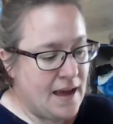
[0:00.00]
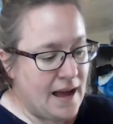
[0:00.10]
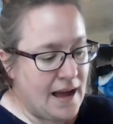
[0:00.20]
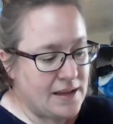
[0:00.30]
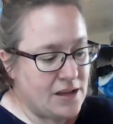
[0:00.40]

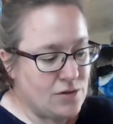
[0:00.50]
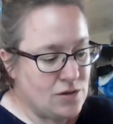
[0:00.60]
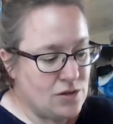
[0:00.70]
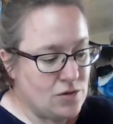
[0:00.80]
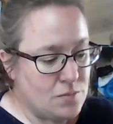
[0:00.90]
Hanging on
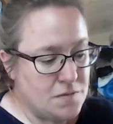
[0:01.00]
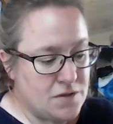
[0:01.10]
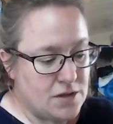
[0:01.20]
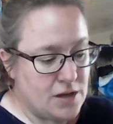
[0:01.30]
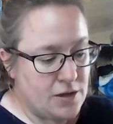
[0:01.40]
the knob of
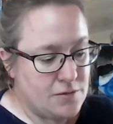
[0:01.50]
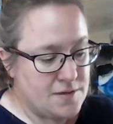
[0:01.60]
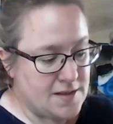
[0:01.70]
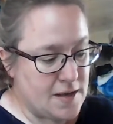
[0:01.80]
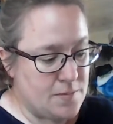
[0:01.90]
the
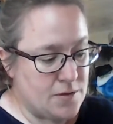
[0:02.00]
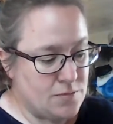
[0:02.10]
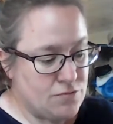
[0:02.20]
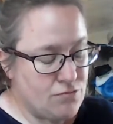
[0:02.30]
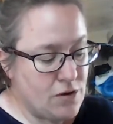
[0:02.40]
clothes cupboard
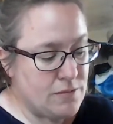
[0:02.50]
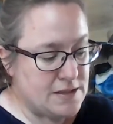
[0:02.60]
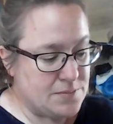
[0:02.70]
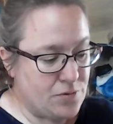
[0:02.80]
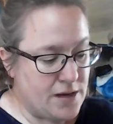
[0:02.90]
was
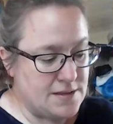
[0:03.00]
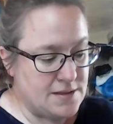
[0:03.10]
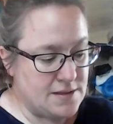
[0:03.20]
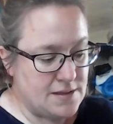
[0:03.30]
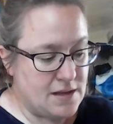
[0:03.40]
Rowley's
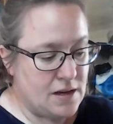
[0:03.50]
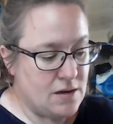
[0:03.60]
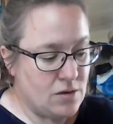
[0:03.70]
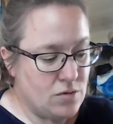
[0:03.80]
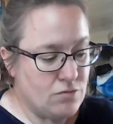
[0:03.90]
present, a
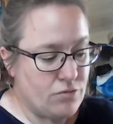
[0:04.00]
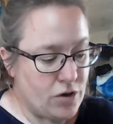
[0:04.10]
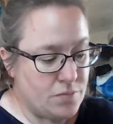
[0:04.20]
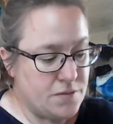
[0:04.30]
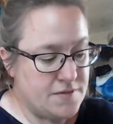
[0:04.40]
long
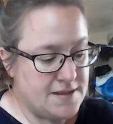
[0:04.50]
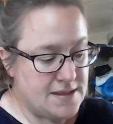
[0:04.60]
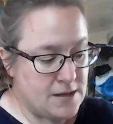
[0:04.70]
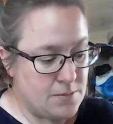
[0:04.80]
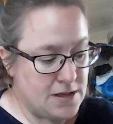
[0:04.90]
rope of
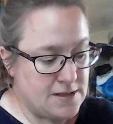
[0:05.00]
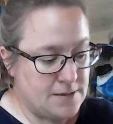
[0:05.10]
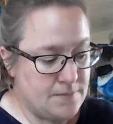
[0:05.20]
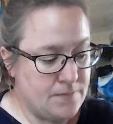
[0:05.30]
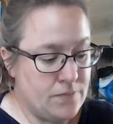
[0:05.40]
seaweed.
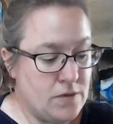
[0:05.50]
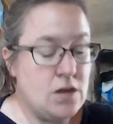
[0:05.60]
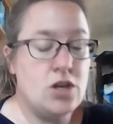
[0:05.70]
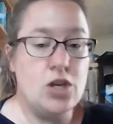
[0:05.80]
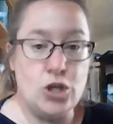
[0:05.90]

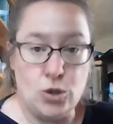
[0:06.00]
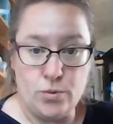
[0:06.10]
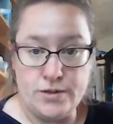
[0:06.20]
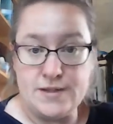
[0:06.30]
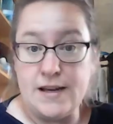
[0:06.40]
"You
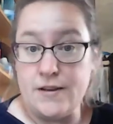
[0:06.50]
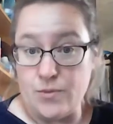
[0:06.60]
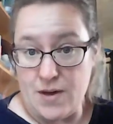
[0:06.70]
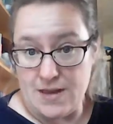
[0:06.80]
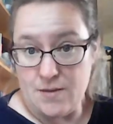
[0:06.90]
can tell the
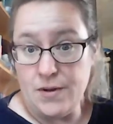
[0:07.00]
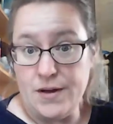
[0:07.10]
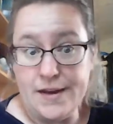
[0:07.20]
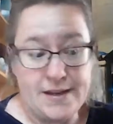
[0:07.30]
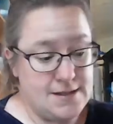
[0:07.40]
weather
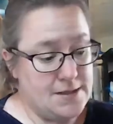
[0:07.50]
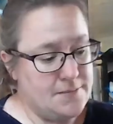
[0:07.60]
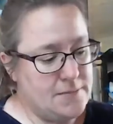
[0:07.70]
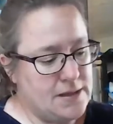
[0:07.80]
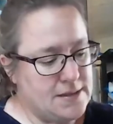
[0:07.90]
by it,"
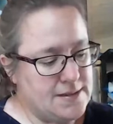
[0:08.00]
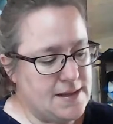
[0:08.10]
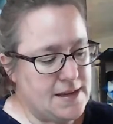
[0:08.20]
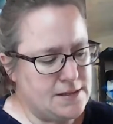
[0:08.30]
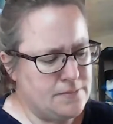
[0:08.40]
he
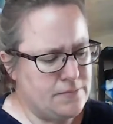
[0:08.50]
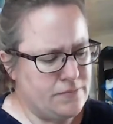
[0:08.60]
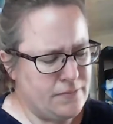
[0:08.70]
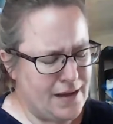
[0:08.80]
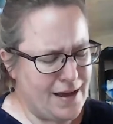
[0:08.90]
said.
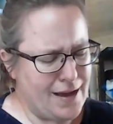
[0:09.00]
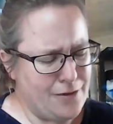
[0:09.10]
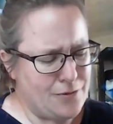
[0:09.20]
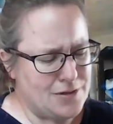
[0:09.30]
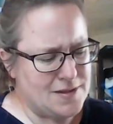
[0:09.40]

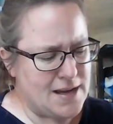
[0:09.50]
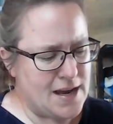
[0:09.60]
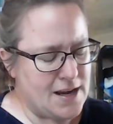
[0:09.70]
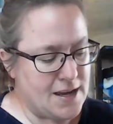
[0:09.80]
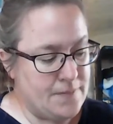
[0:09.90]
"How?" asked
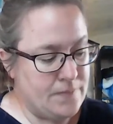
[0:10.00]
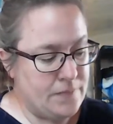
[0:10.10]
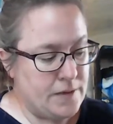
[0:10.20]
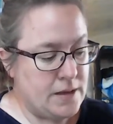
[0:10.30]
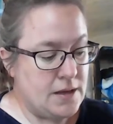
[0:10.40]
Henny.
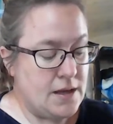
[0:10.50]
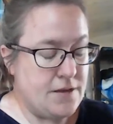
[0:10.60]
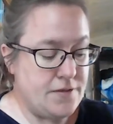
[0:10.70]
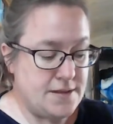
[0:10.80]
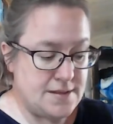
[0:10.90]

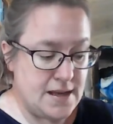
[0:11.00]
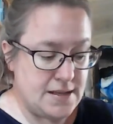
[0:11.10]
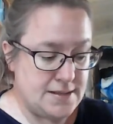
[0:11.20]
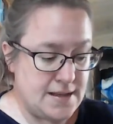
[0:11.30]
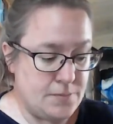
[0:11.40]
If it
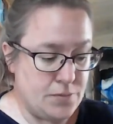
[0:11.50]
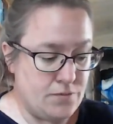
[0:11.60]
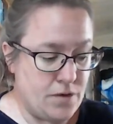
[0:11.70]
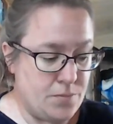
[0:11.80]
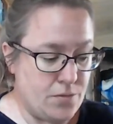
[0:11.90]
stays damp
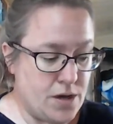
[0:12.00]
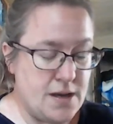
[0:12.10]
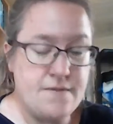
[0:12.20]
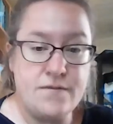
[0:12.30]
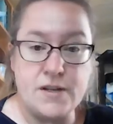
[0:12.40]
and
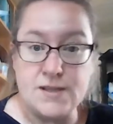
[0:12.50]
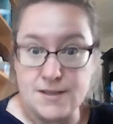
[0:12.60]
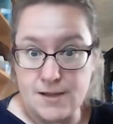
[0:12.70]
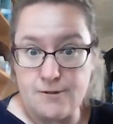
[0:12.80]
rubbery, then it's going to